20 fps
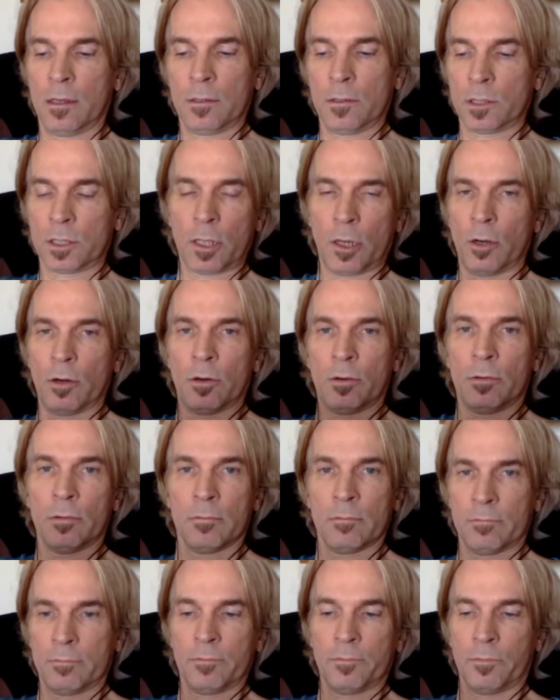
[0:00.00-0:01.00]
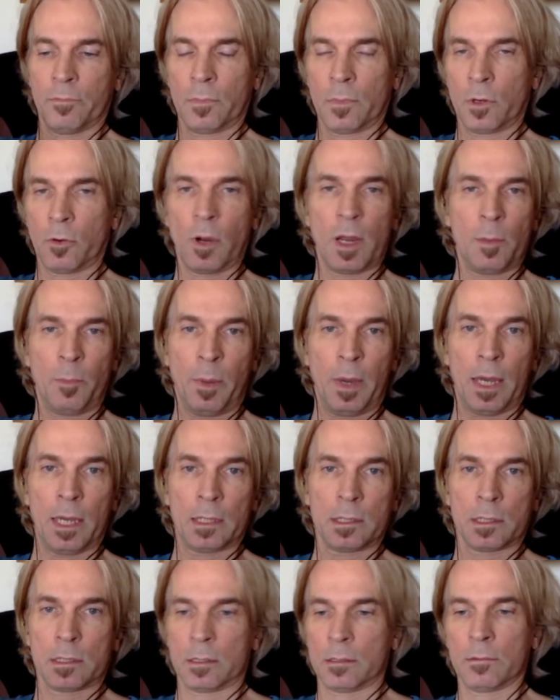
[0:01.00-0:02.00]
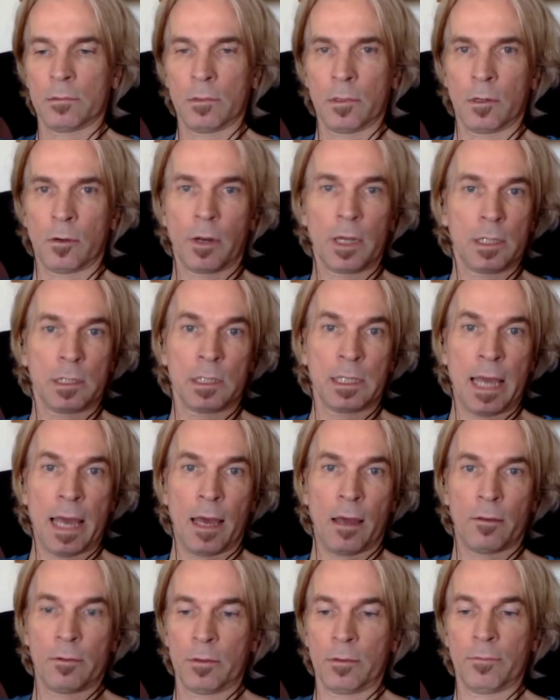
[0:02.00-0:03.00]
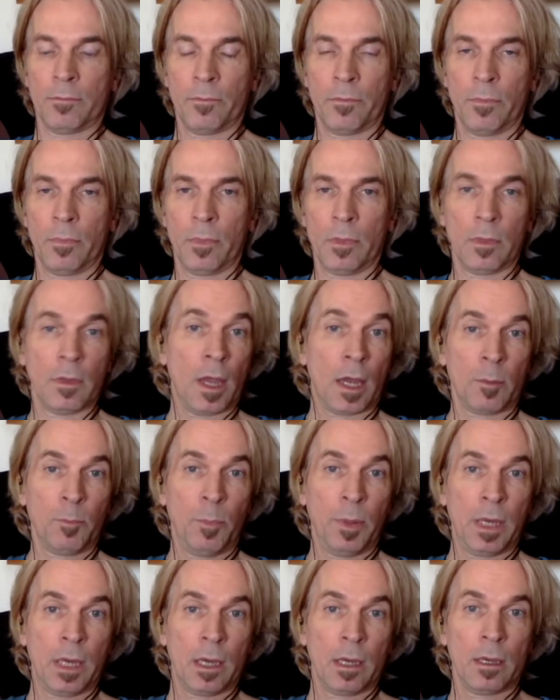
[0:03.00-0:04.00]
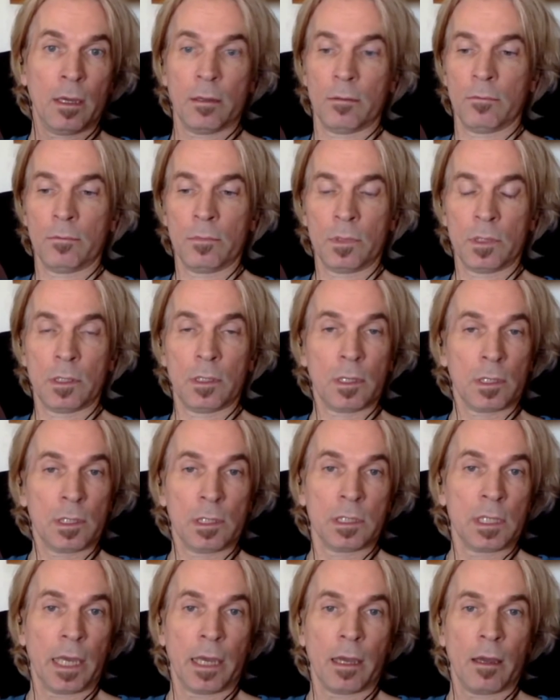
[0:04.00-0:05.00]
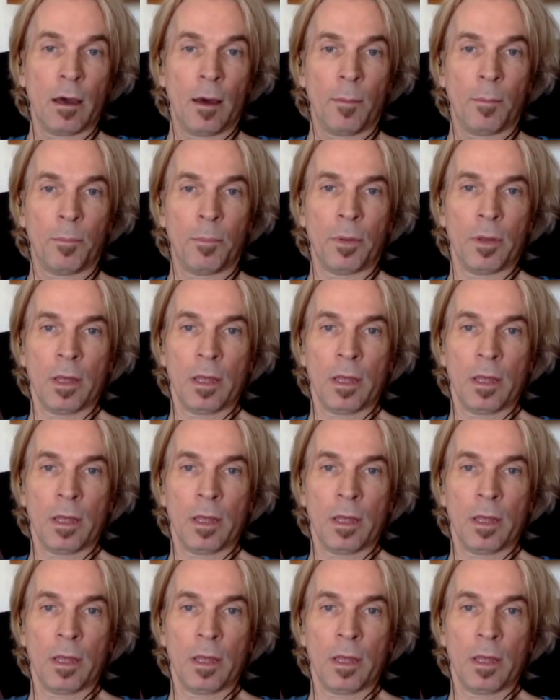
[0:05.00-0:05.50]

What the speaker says: So great bass, great sound, not big, doesn't take up